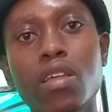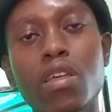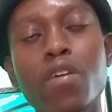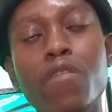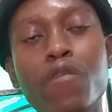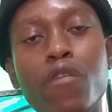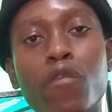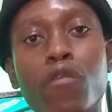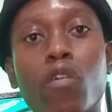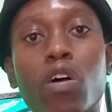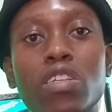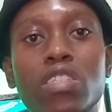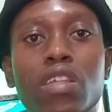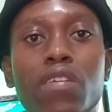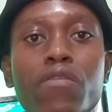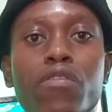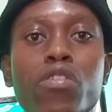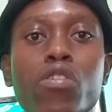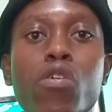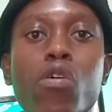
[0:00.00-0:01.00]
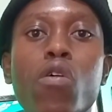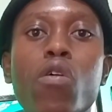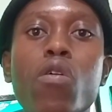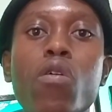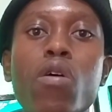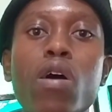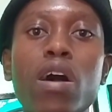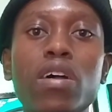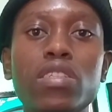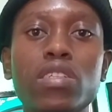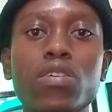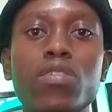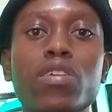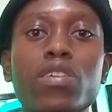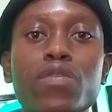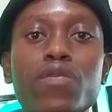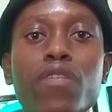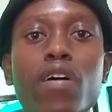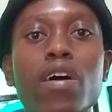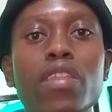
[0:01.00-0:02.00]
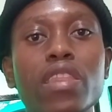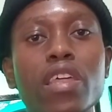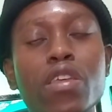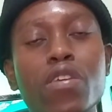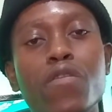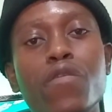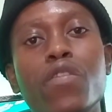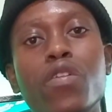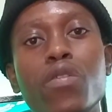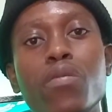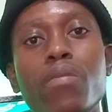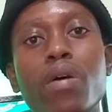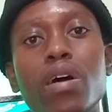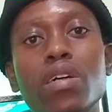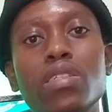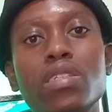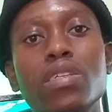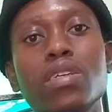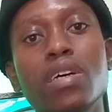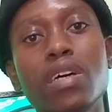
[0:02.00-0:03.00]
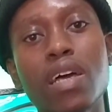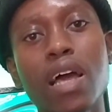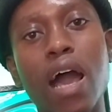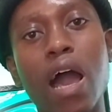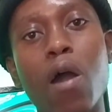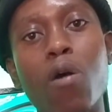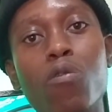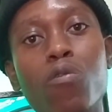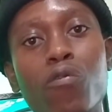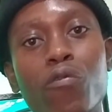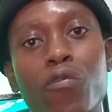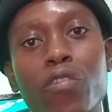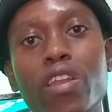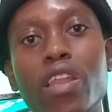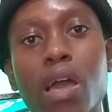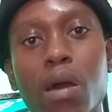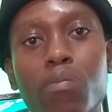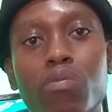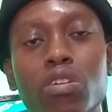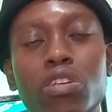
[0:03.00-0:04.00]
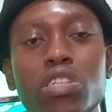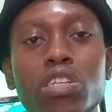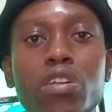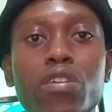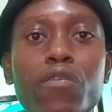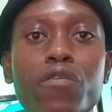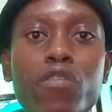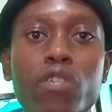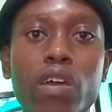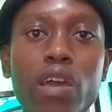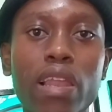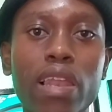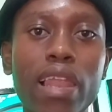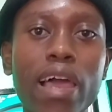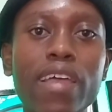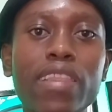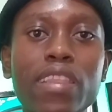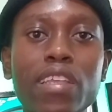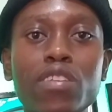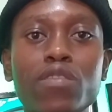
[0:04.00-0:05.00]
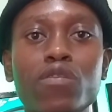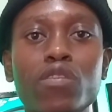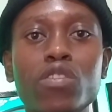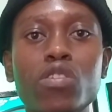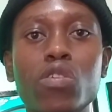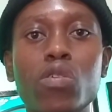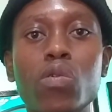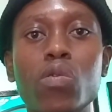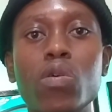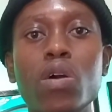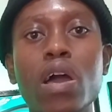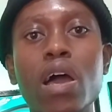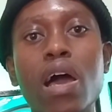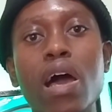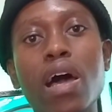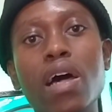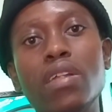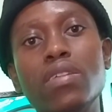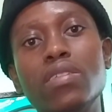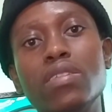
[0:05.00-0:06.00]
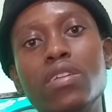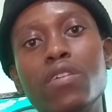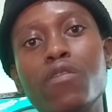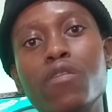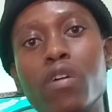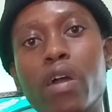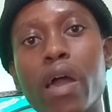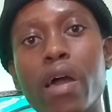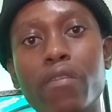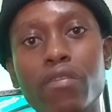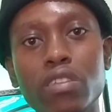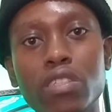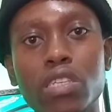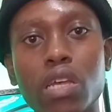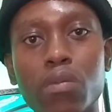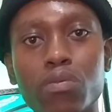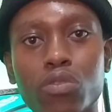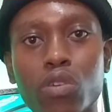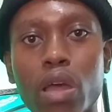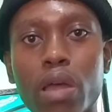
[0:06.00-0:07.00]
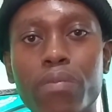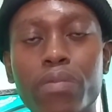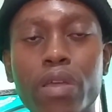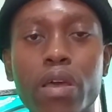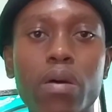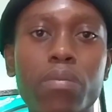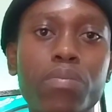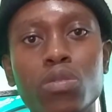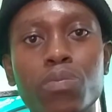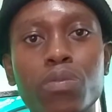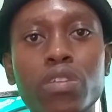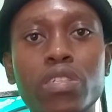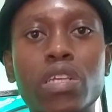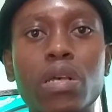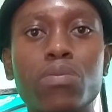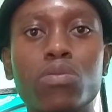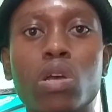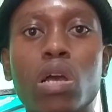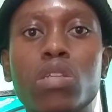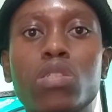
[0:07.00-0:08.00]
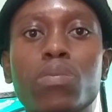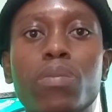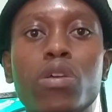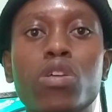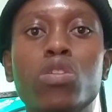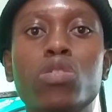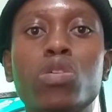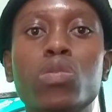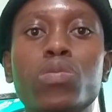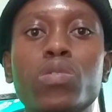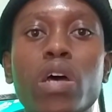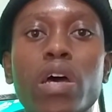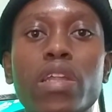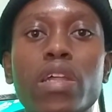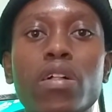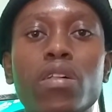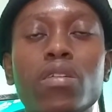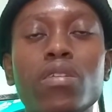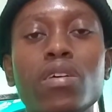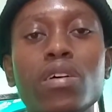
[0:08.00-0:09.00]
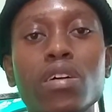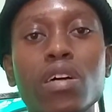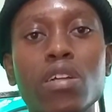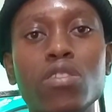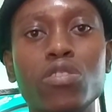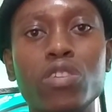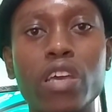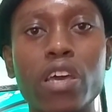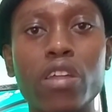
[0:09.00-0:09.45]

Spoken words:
If you've watched the video until this far, thank you very much. I would really appreciate it if you can like this video, and if you haven't subscribed yet, please subscribe to my YouTube channel to